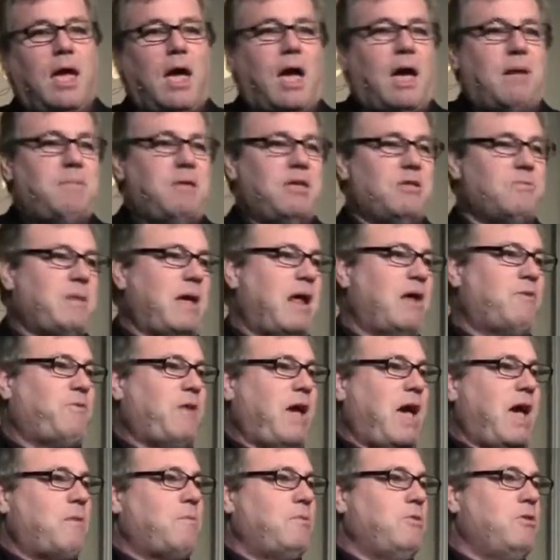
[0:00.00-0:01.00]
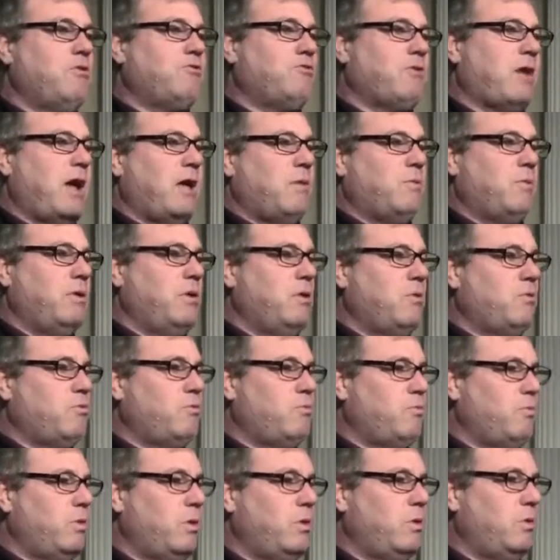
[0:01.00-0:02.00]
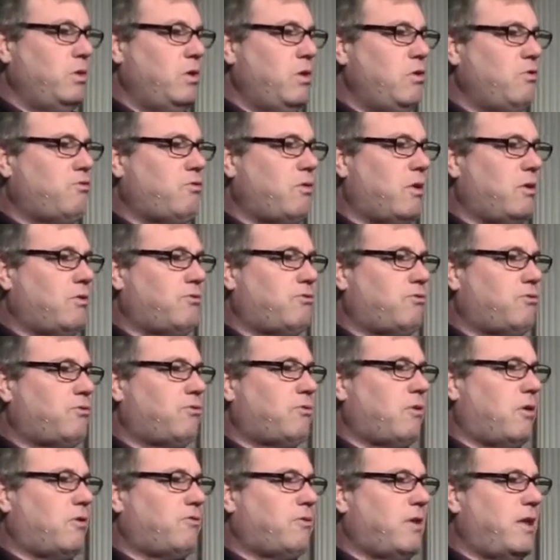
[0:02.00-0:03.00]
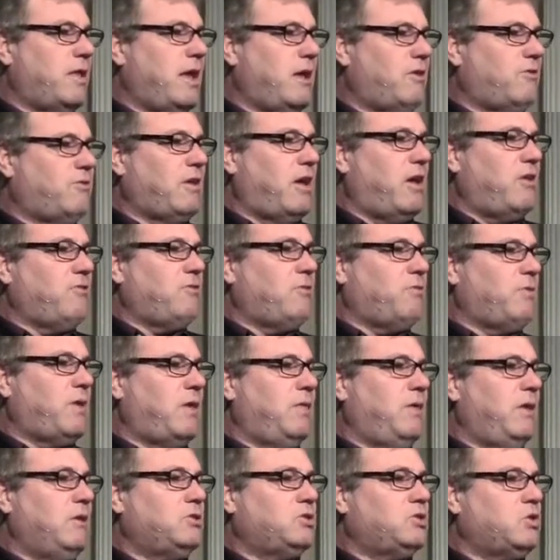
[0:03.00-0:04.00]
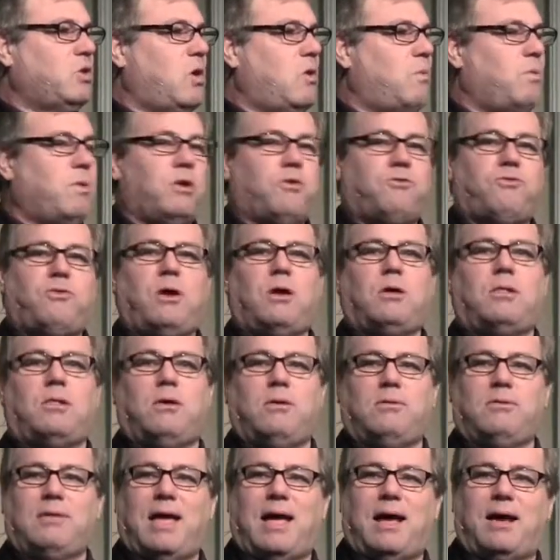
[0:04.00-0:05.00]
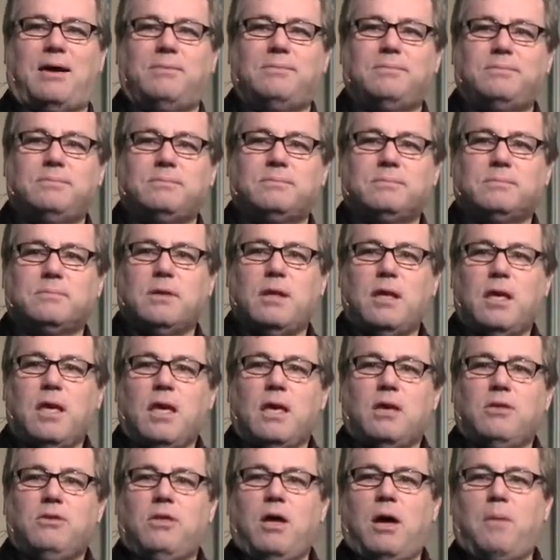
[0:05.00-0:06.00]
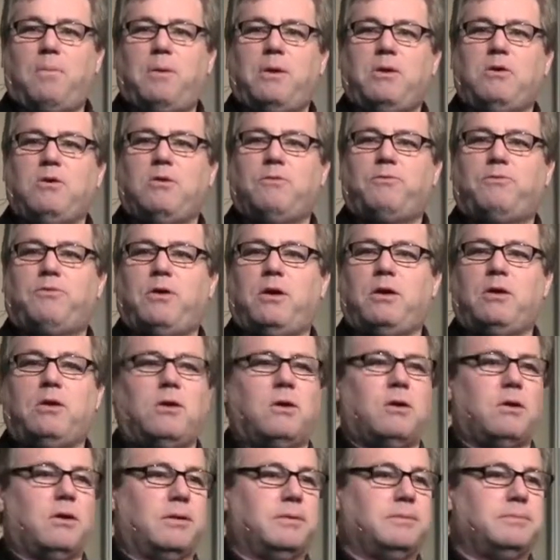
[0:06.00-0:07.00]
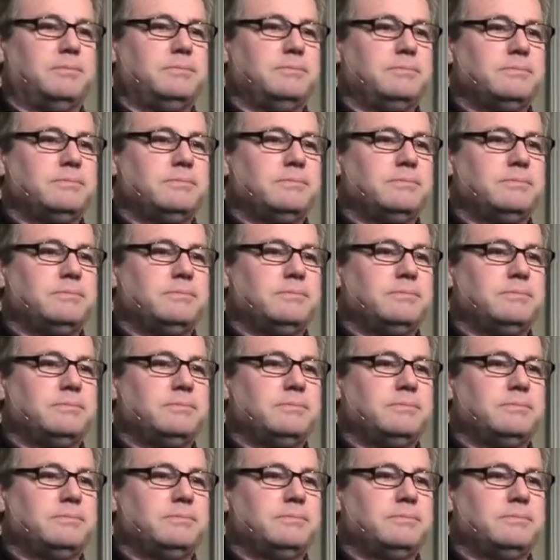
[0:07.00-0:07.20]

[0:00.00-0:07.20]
I mean, as a matter of fact, when you're trying, when you're when you try, start trying to exercise your faith, he'll show up with a truckload of doubt, dump it in your front yard,